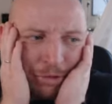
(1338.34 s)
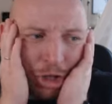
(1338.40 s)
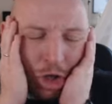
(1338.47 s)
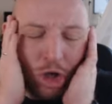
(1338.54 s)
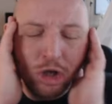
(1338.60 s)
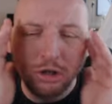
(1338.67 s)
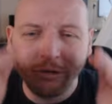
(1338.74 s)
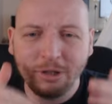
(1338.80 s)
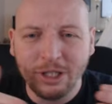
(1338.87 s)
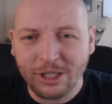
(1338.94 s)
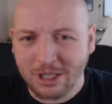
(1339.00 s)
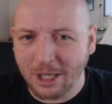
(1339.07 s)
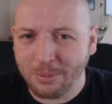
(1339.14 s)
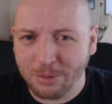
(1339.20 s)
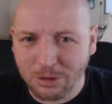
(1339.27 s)
Earlier in
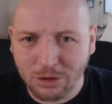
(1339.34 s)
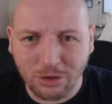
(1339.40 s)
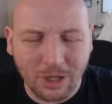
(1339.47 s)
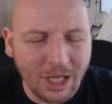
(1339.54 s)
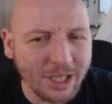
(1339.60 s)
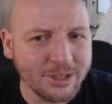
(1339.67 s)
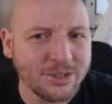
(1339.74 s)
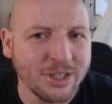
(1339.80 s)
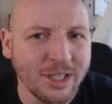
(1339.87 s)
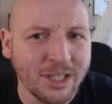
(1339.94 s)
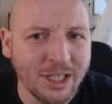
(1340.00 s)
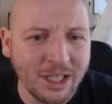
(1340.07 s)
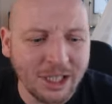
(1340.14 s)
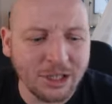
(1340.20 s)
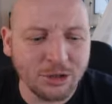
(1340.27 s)
this episode, I
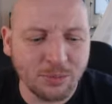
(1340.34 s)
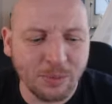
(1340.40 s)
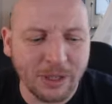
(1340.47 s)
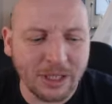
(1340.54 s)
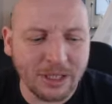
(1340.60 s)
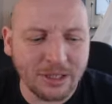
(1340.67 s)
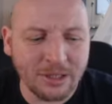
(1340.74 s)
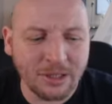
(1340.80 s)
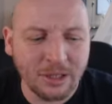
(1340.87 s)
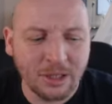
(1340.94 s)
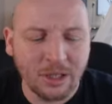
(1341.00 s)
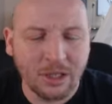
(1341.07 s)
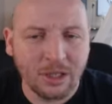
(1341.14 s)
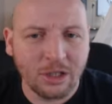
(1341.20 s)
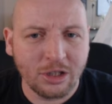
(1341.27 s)
said he has been
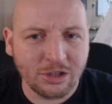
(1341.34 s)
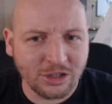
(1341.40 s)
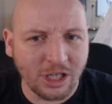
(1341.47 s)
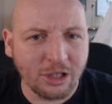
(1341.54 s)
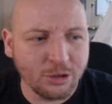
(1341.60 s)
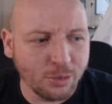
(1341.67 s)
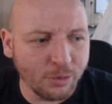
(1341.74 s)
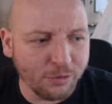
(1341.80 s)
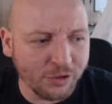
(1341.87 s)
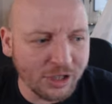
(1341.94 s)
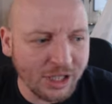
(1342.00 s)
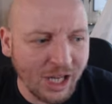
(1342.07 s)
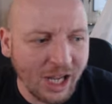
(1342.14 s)
a central midfielder.